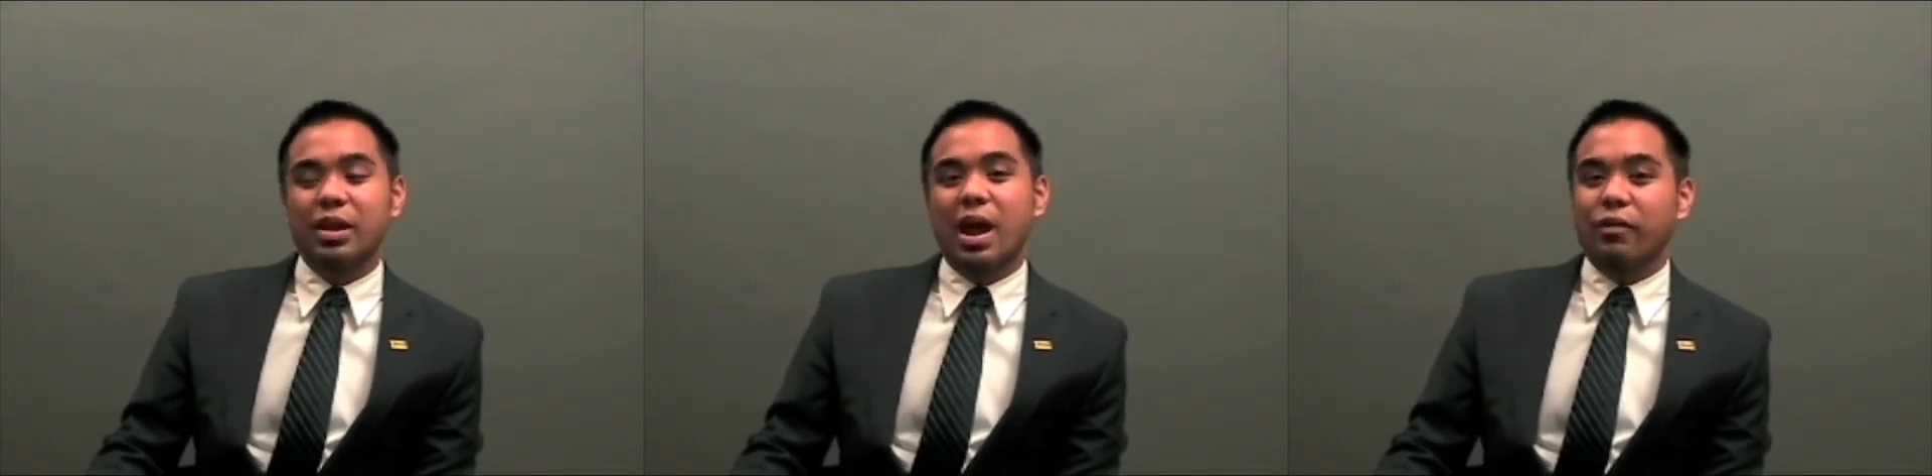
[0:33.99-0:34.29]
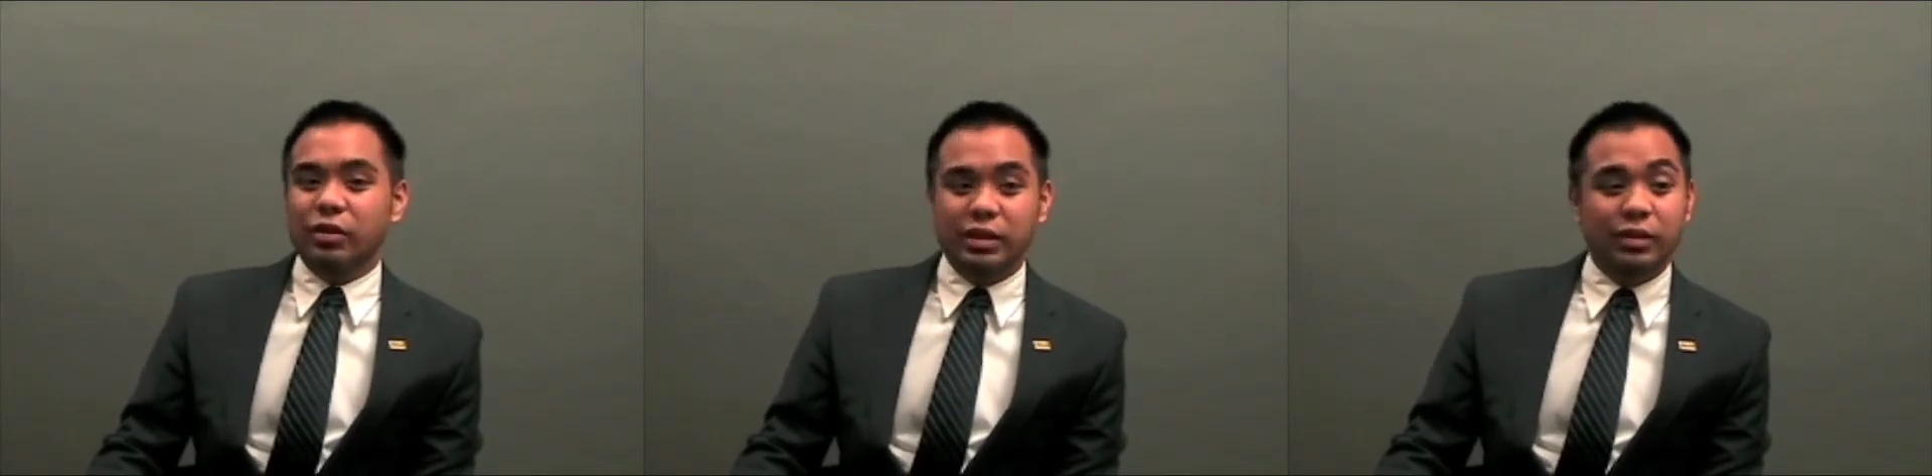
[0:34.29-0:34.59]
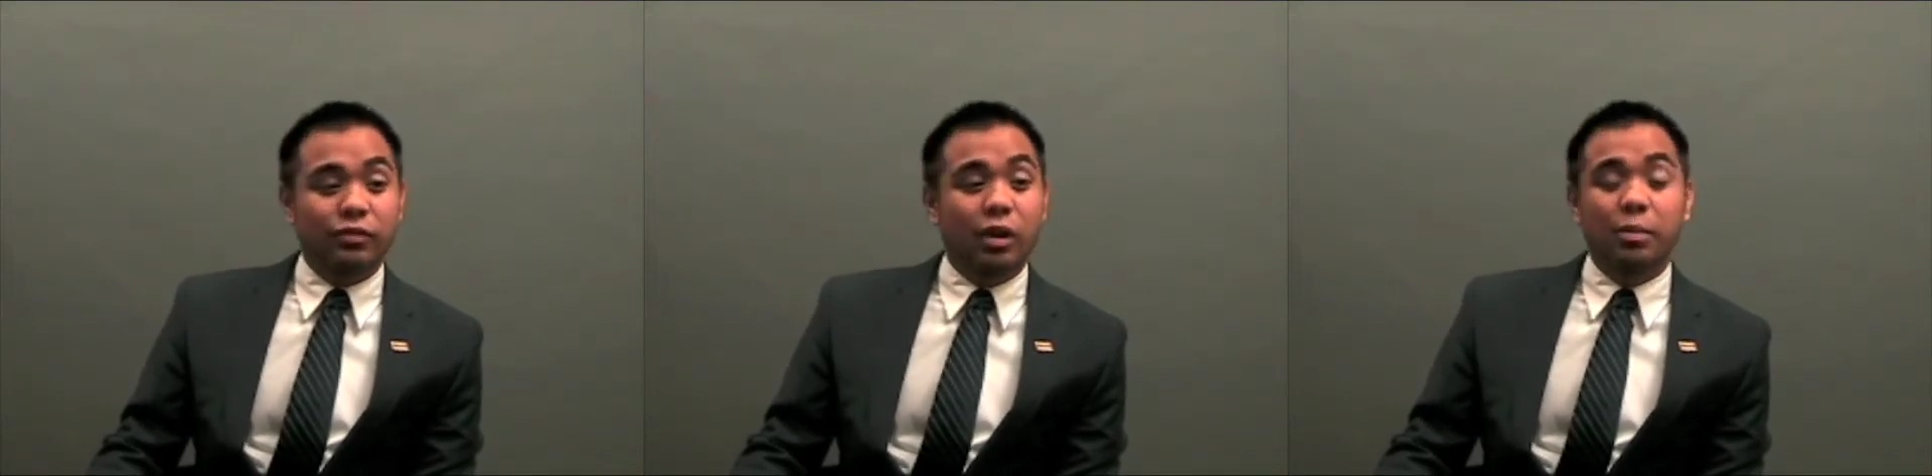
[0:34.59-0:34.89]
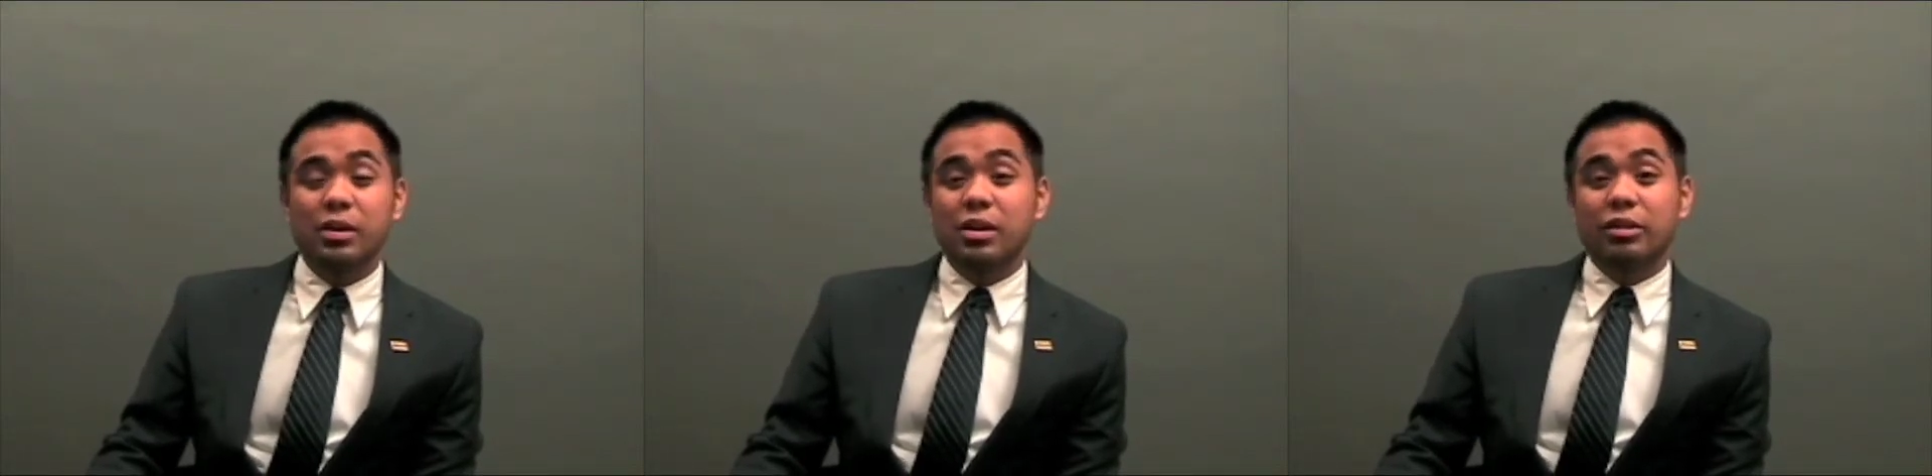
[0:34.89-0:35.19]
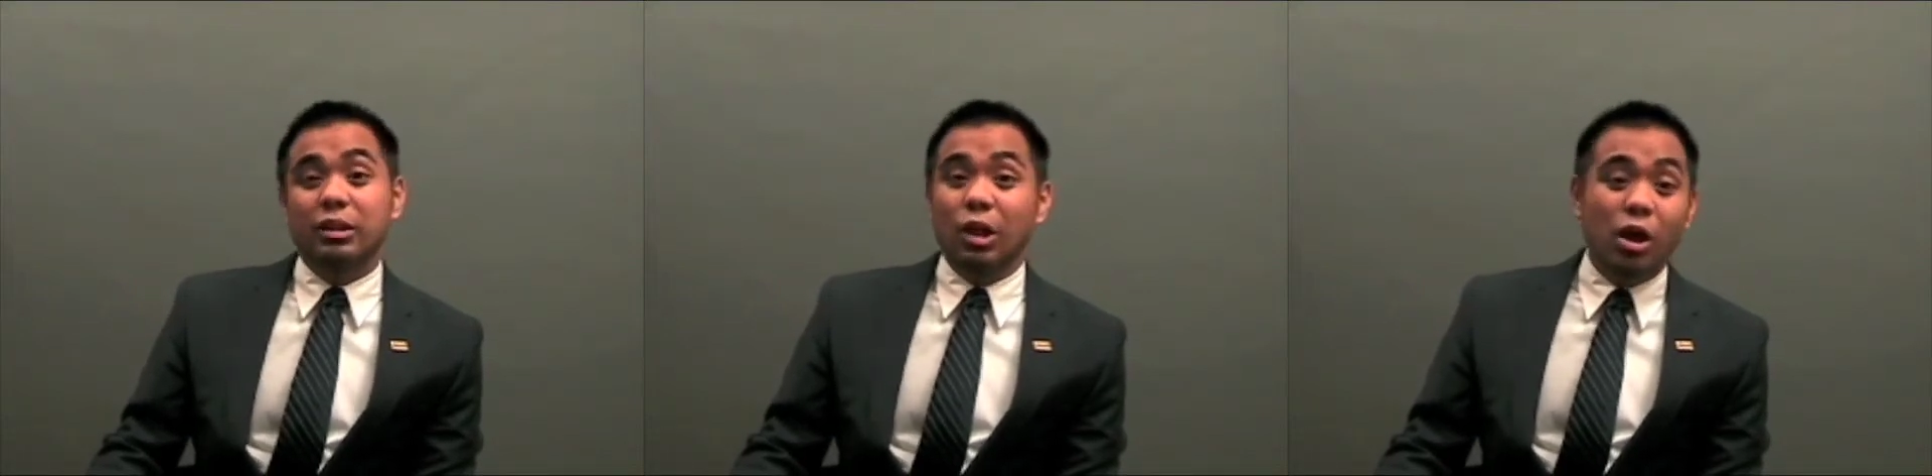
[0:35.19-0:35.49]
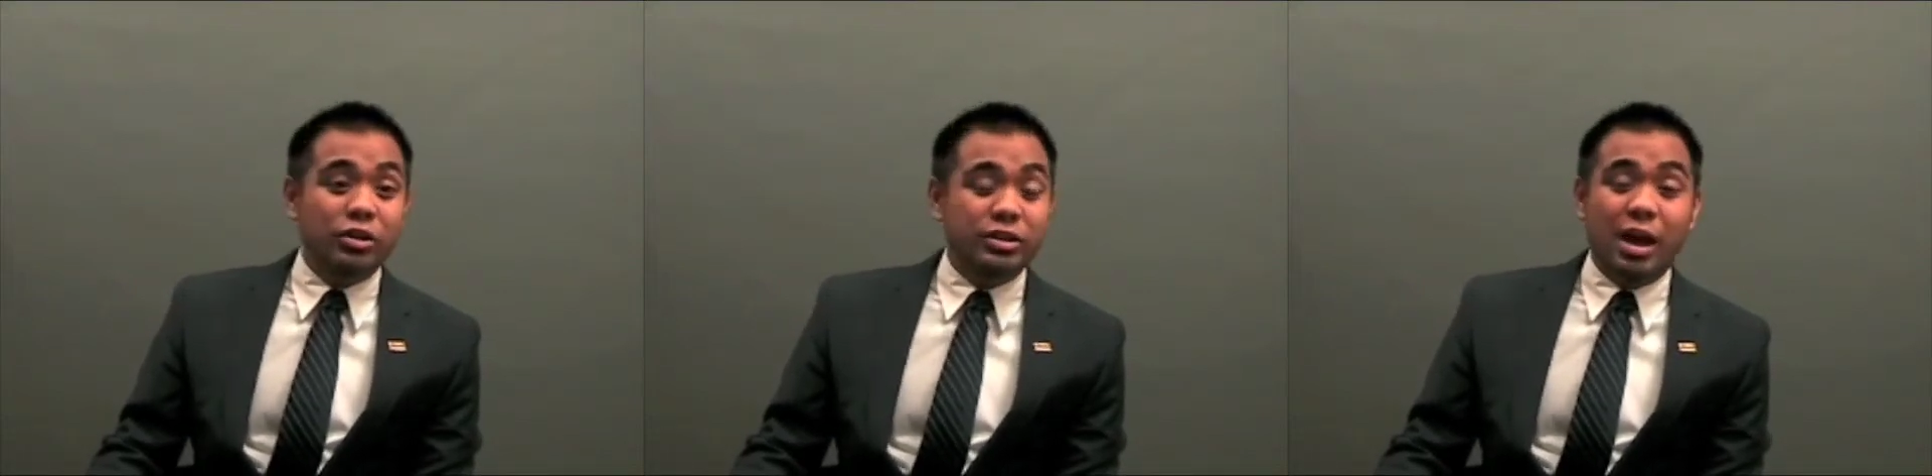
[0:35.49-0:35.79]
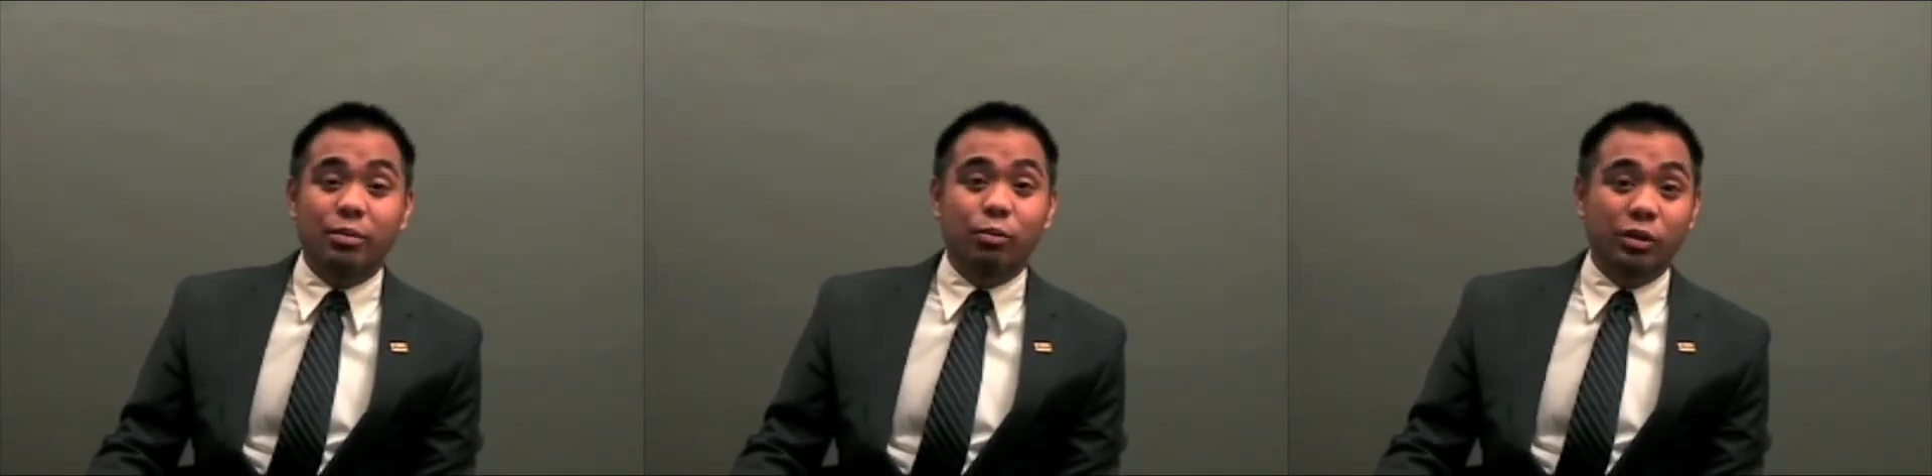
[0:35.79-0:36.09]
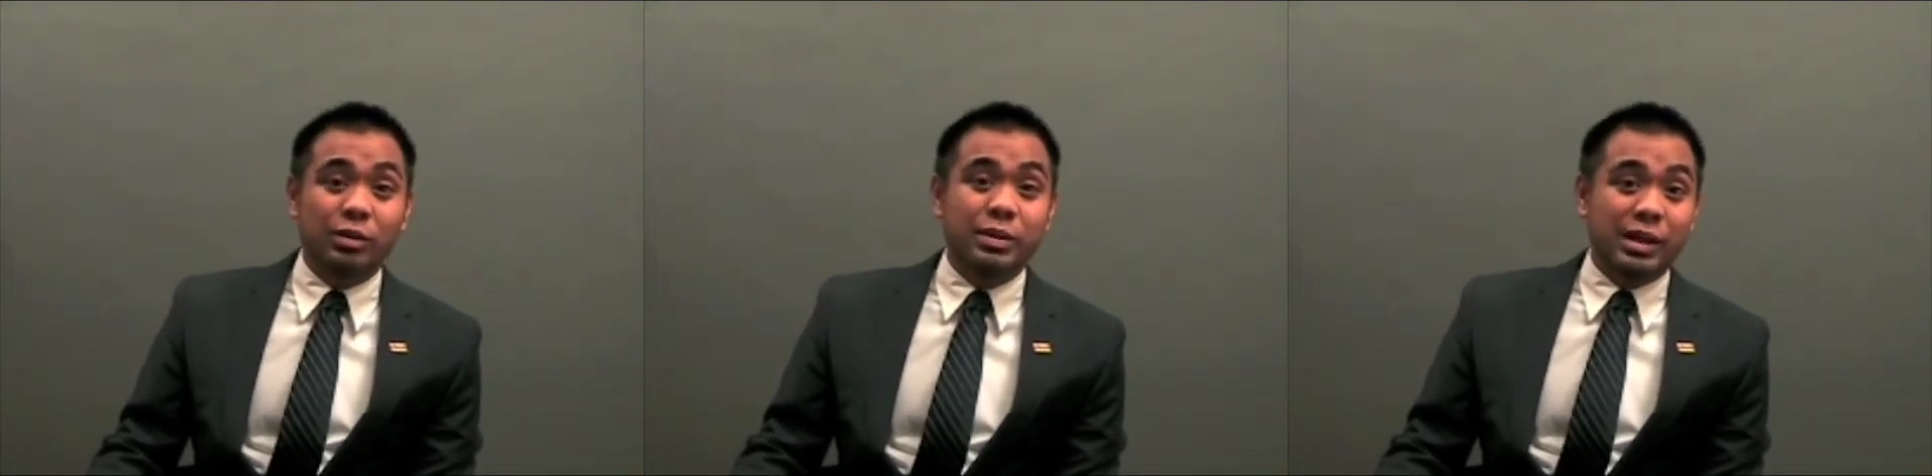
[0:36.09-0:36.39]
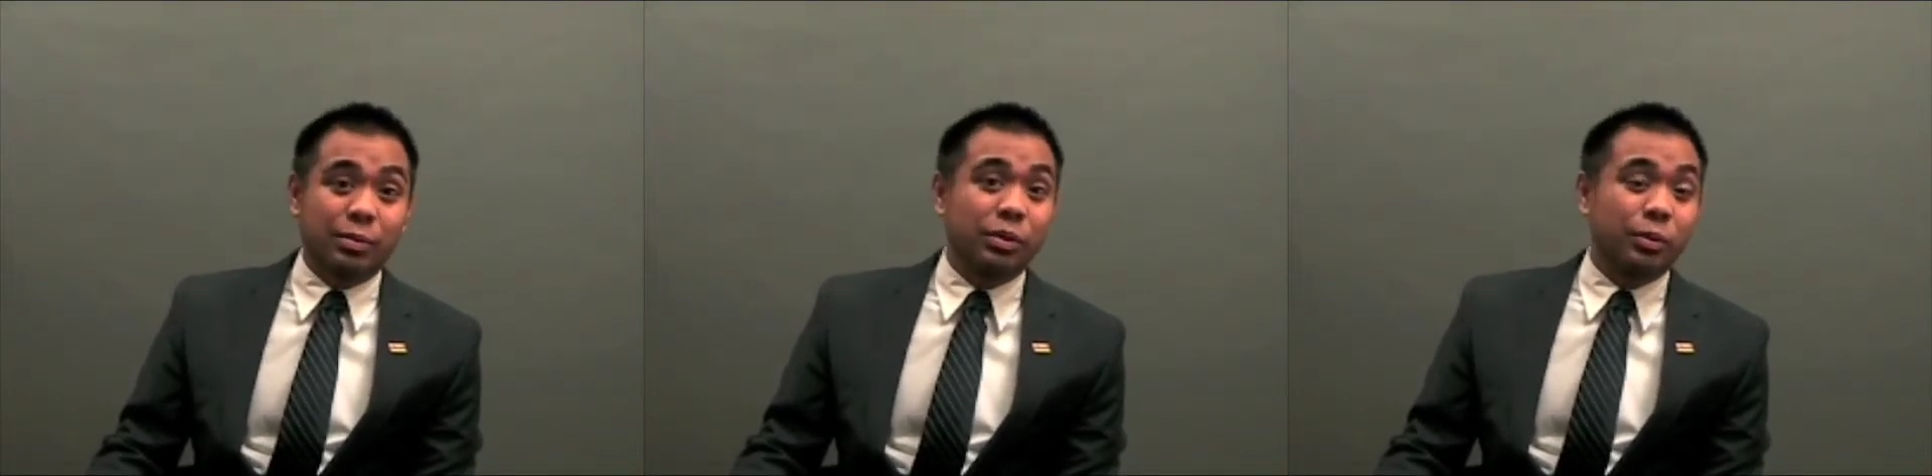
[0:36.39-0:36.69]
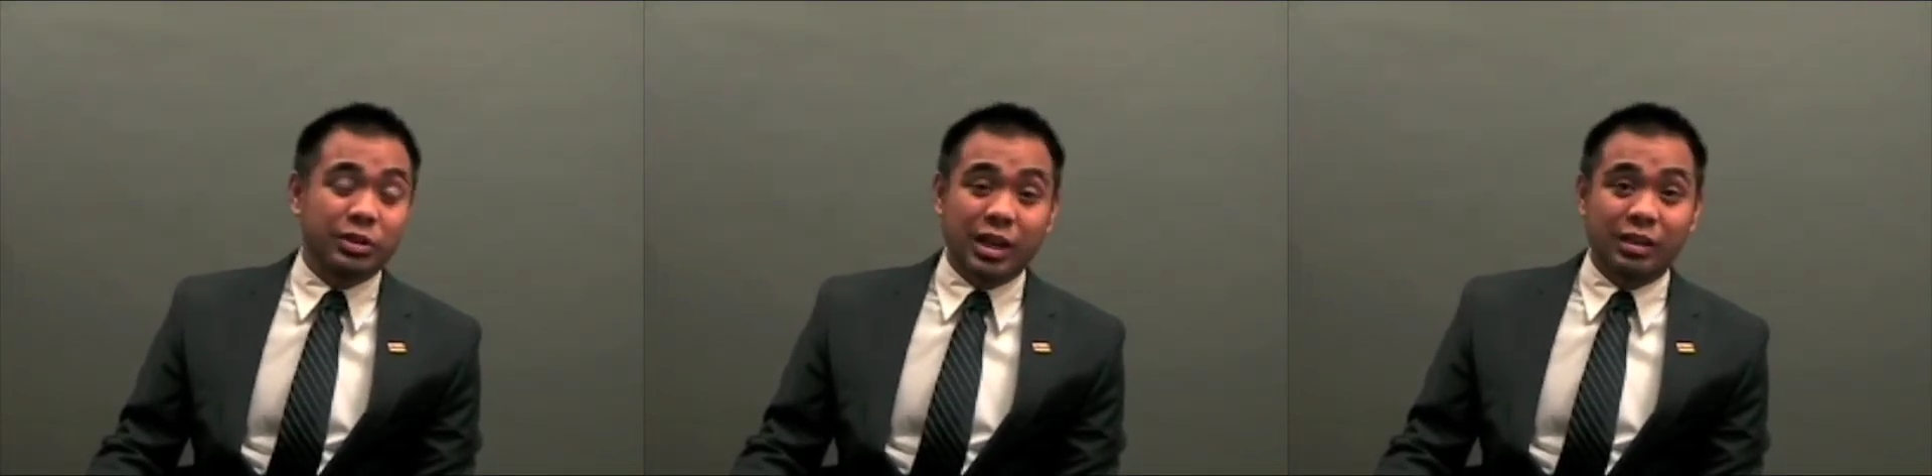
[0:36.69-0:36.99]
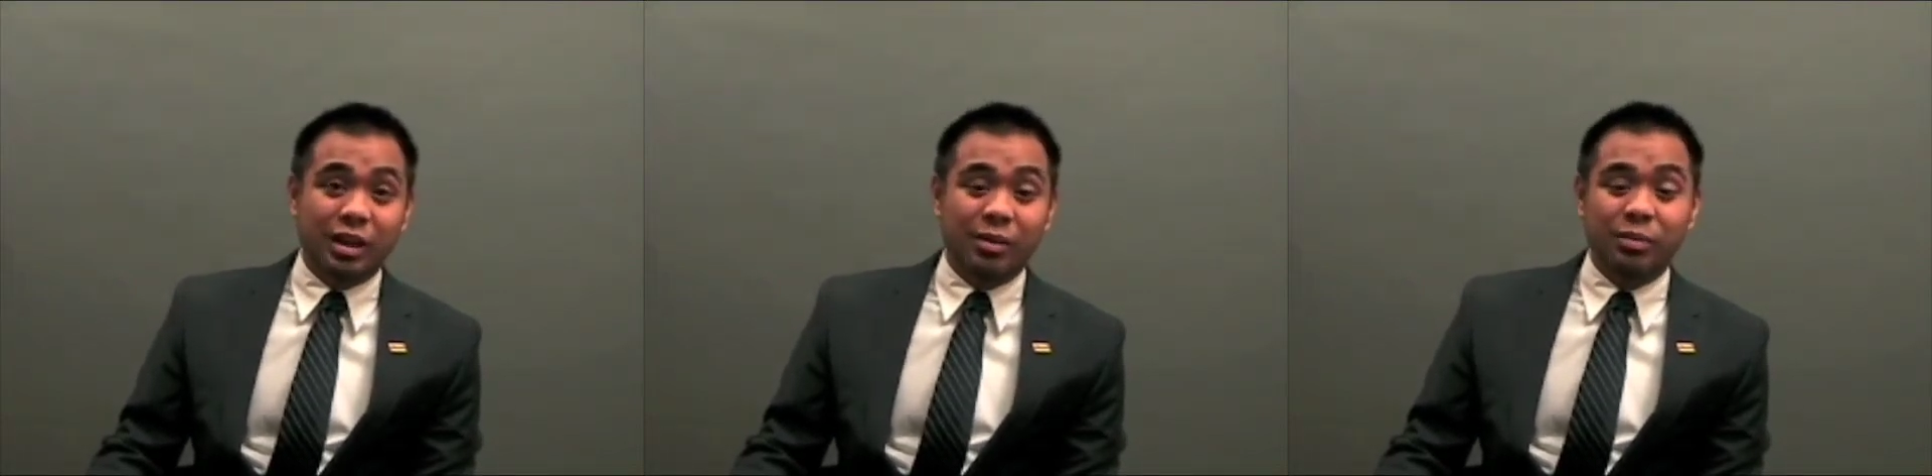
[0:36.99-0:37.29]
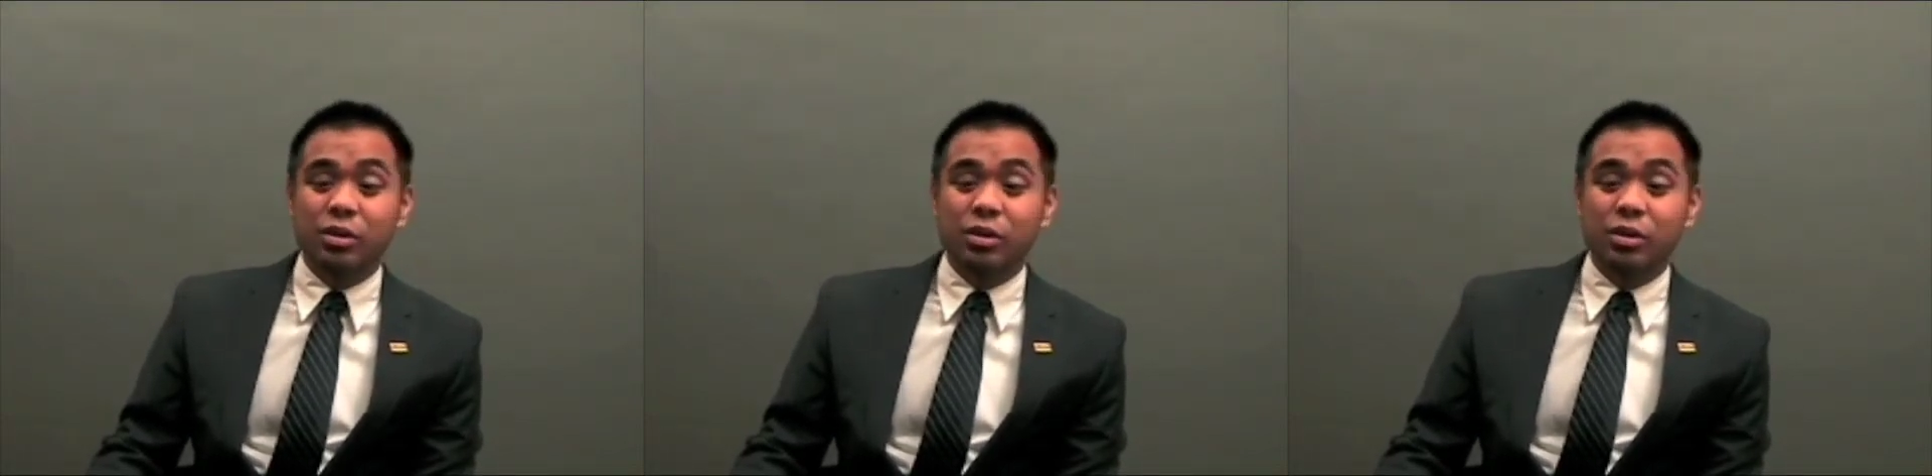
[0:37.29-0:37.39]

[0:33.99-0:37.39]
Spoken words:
Everything from the laws not really being able to protect them